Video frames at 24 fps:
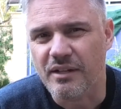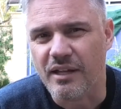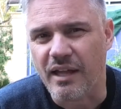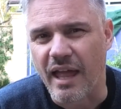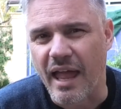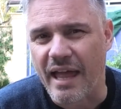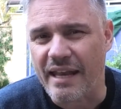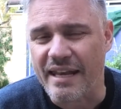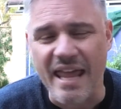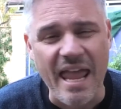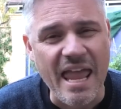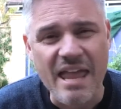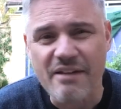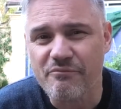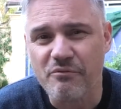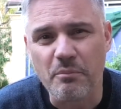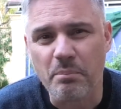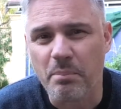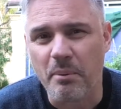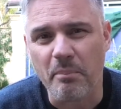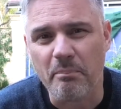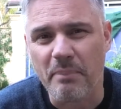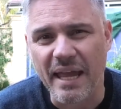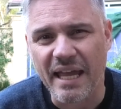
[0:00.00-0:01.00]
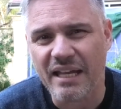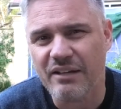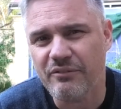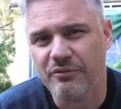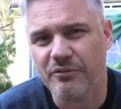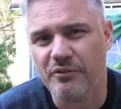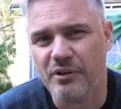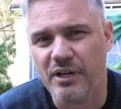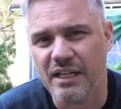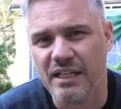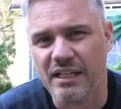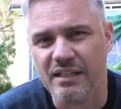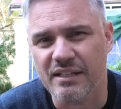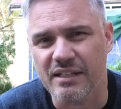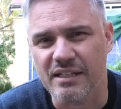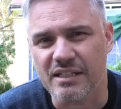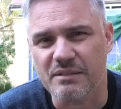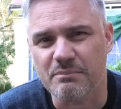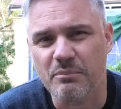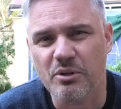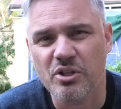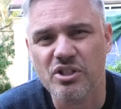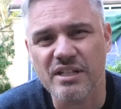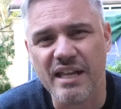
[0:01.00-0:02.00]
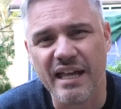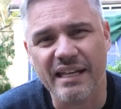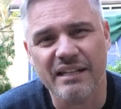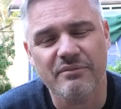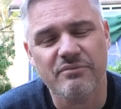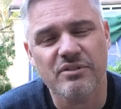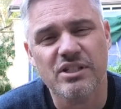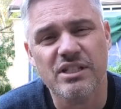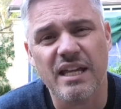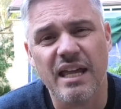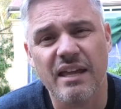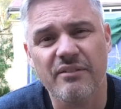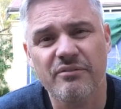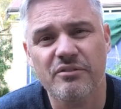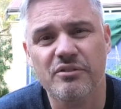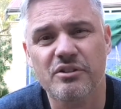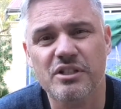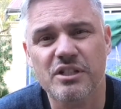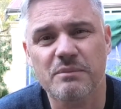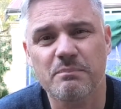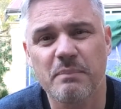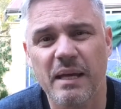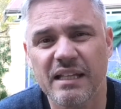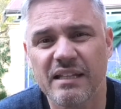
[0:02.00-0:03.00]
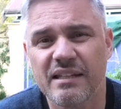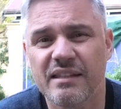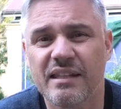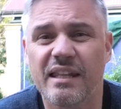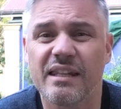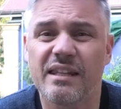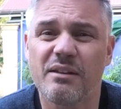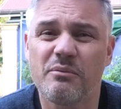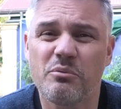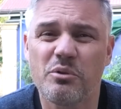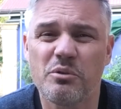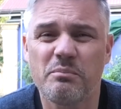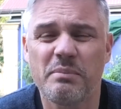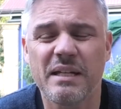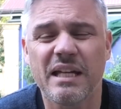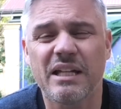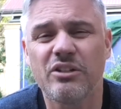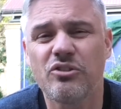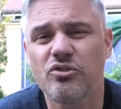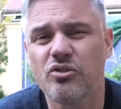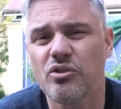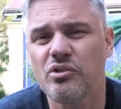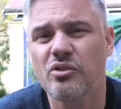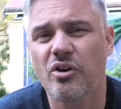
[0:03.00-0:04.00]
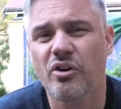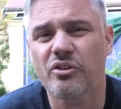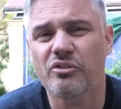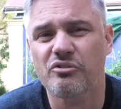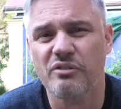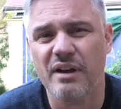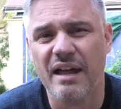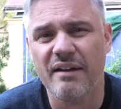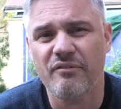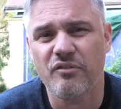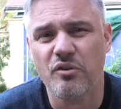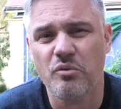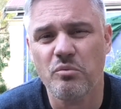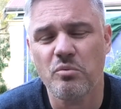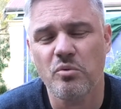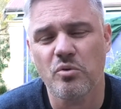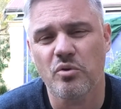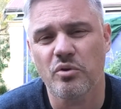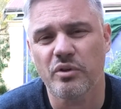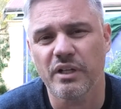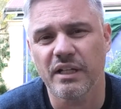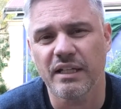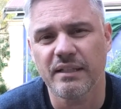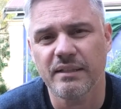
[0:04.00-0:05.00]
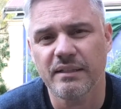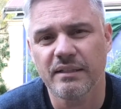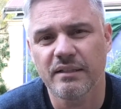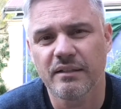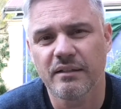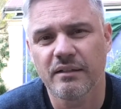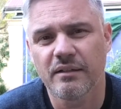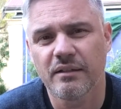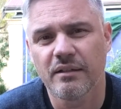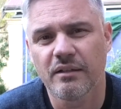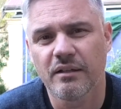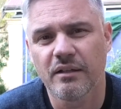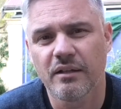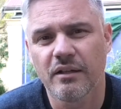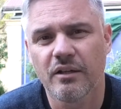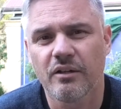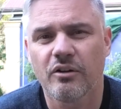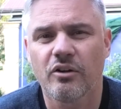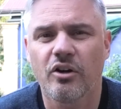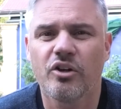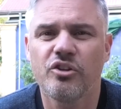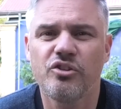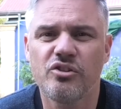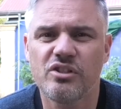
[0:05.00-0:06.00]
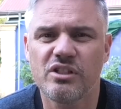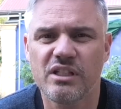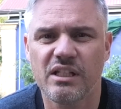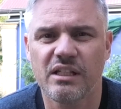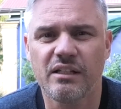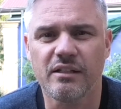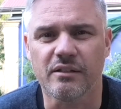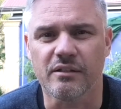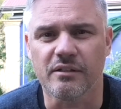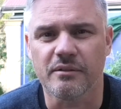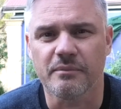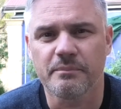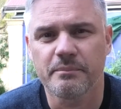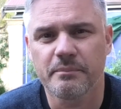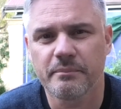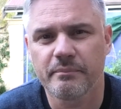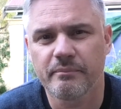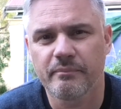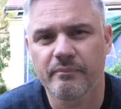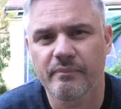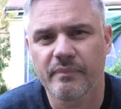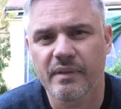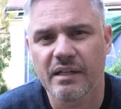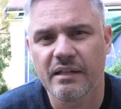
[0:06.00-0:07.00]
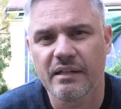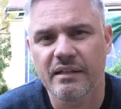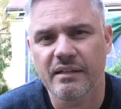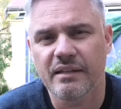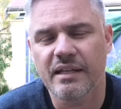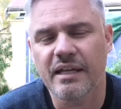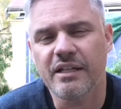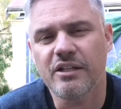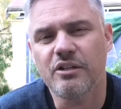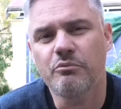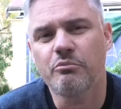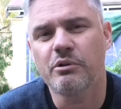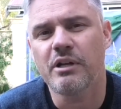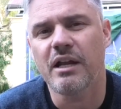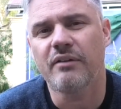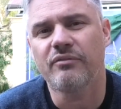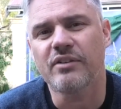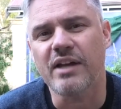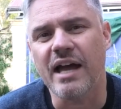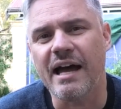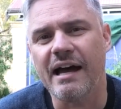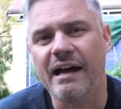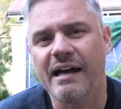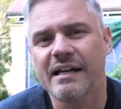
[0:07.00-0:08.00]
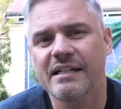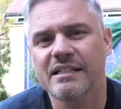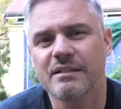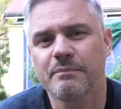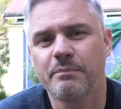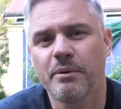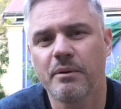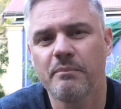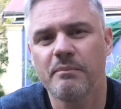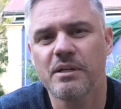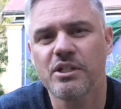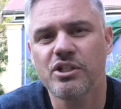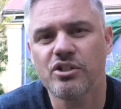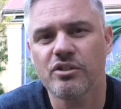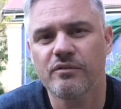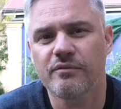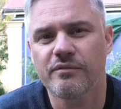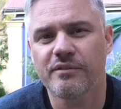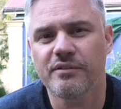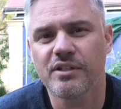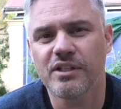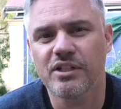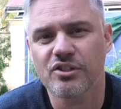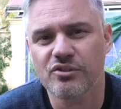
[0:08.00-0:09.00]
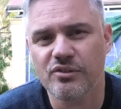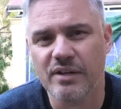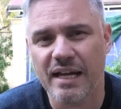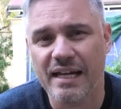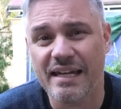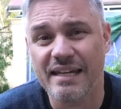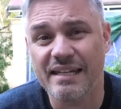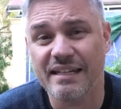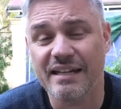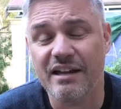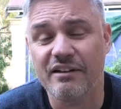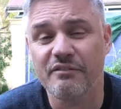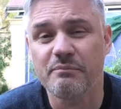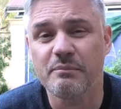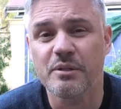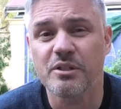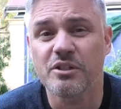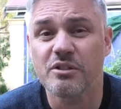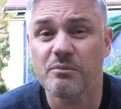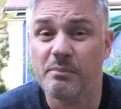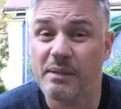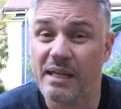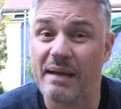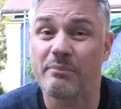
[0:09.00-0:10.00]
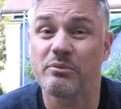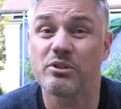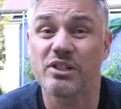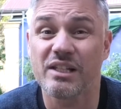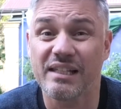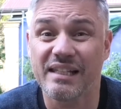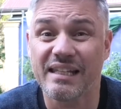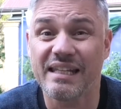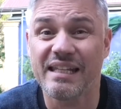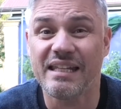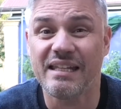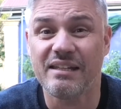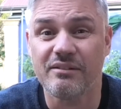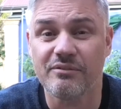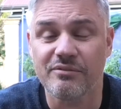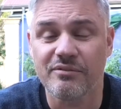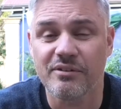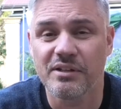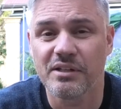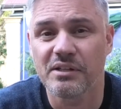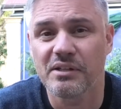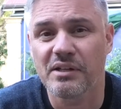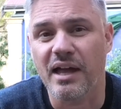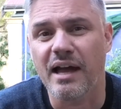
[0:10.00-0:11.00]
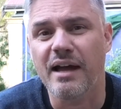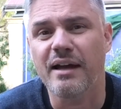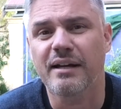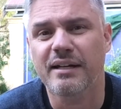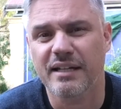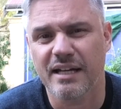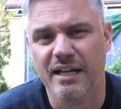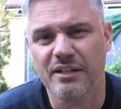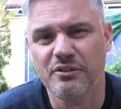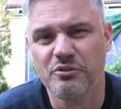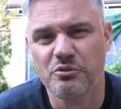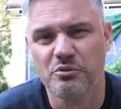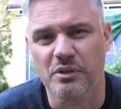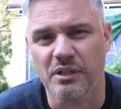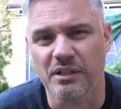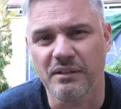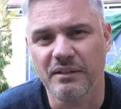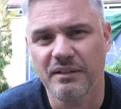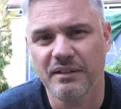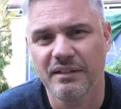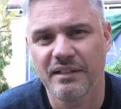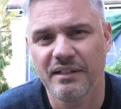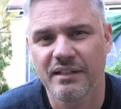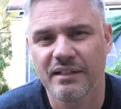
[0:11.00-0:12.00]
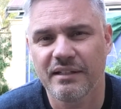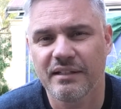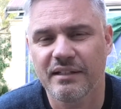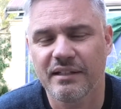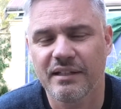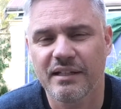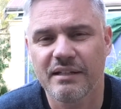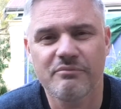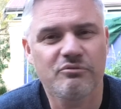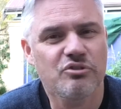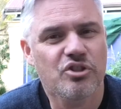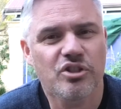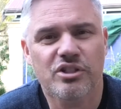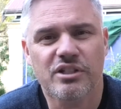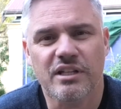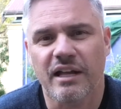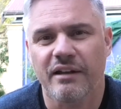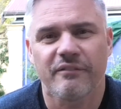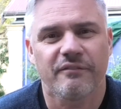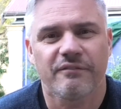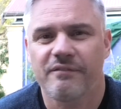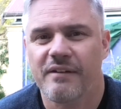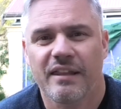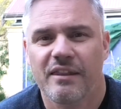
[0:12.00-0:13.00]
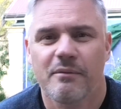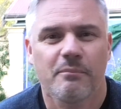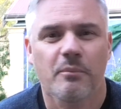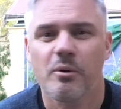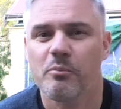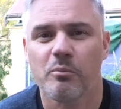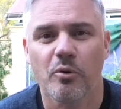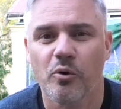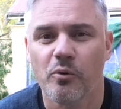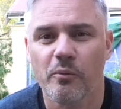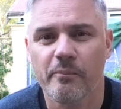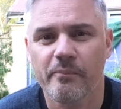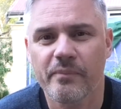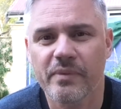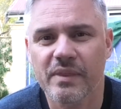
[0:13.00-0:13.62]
had ever prepared for any of this, because none of us ever expected that there would be a do not travel warning on New Zealand, that you would have to ask permission from the Australian government to be able to leave our country. It was just unfathomable.